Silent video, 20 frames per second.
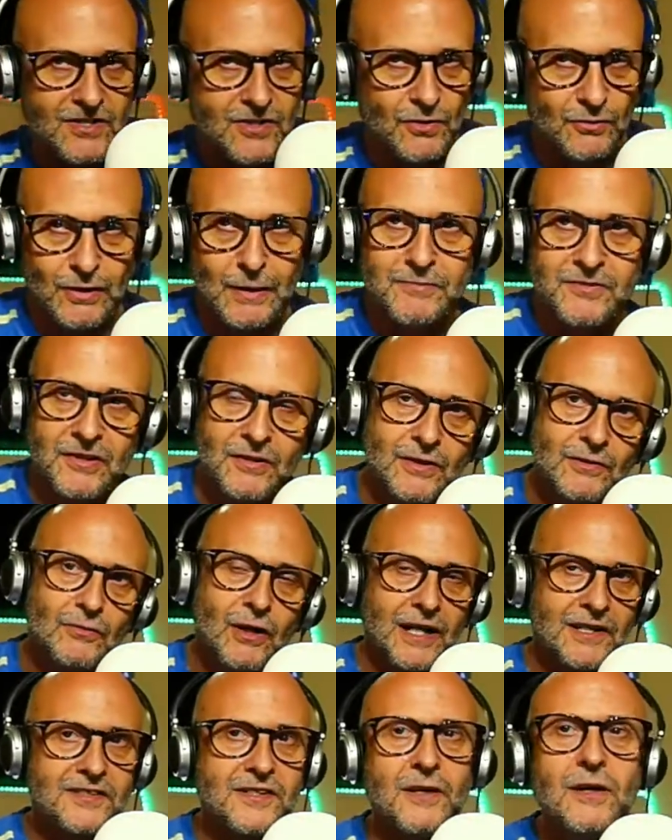You're absolutely
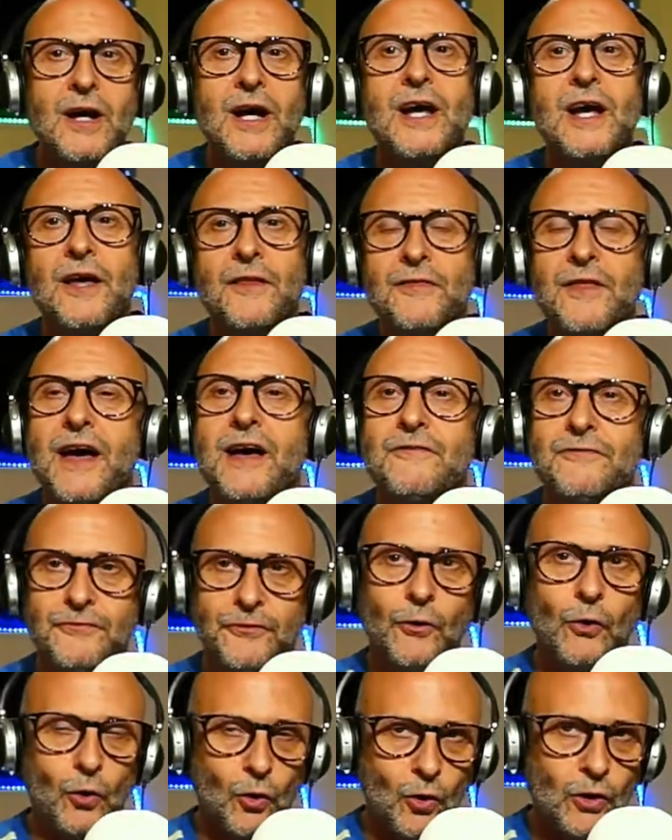right. So,
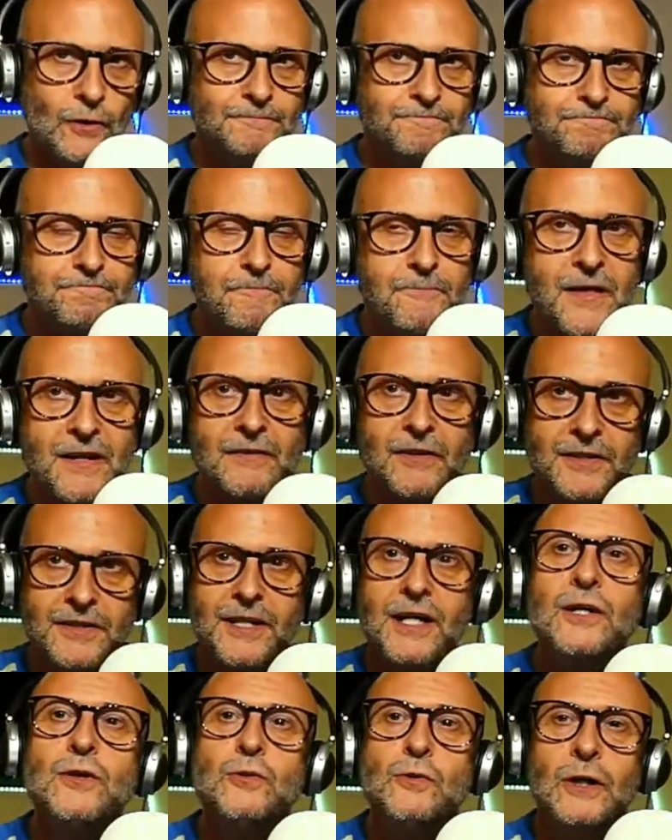therefore, there are
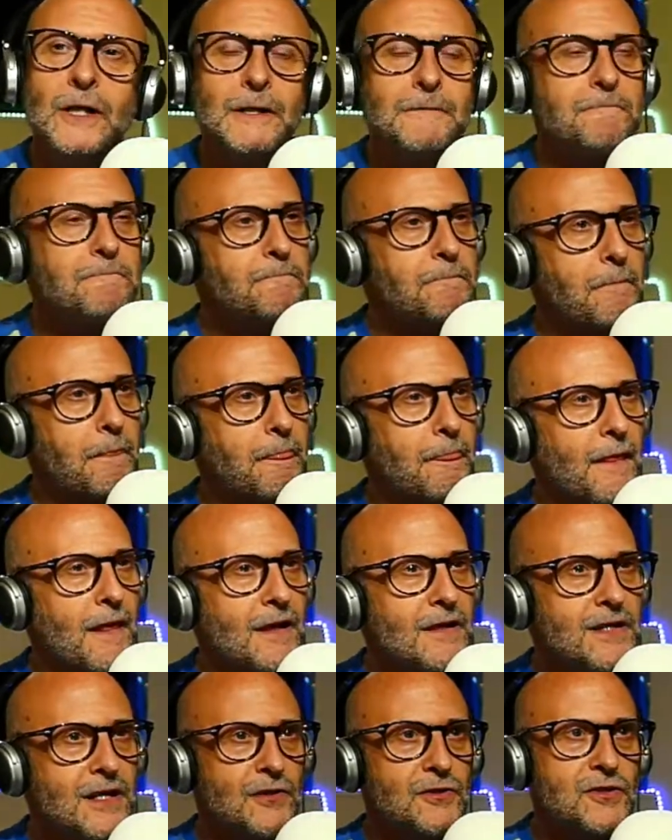no,
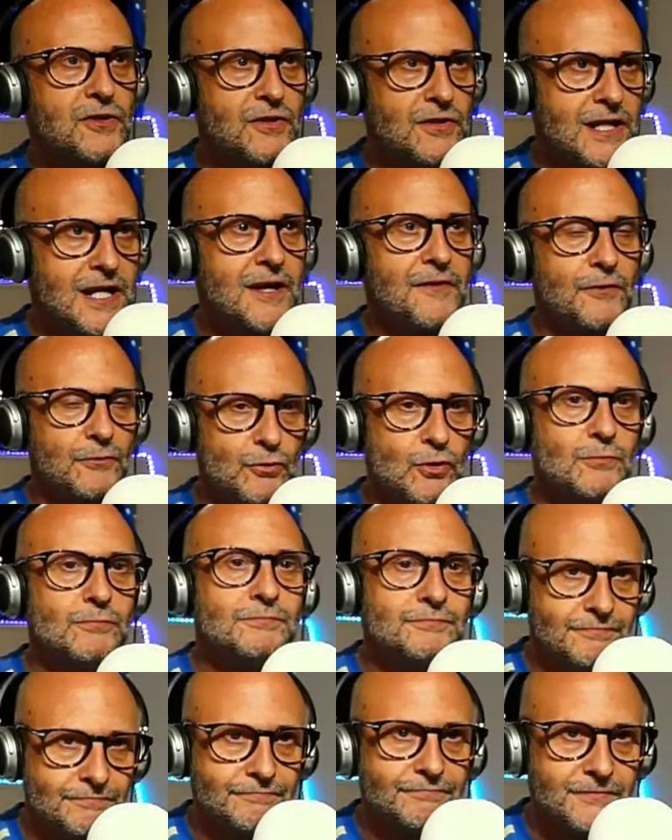you can hear the
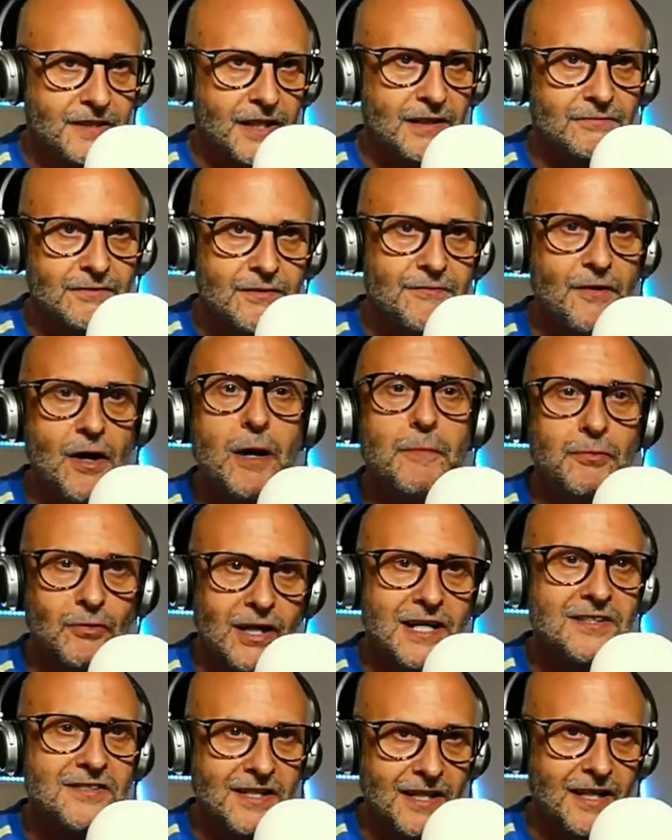room kind of
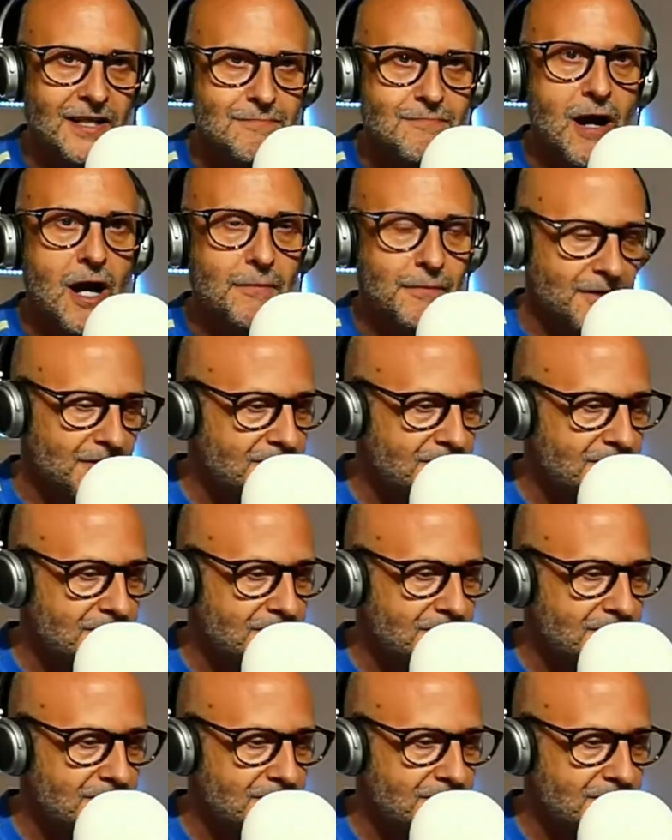reverberating at the moment.